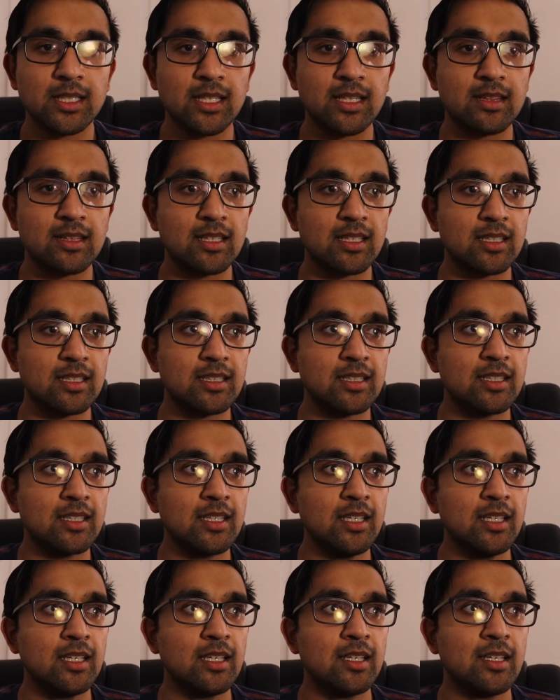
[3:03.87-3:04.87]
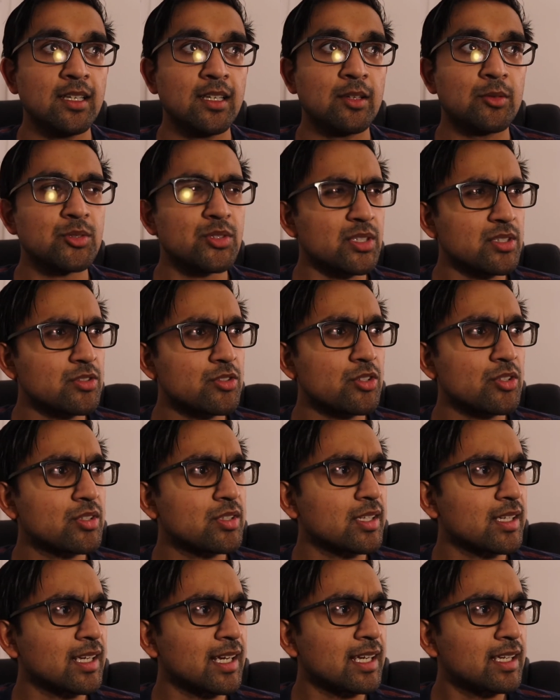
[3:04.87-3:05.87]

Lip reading: I think it was interesting.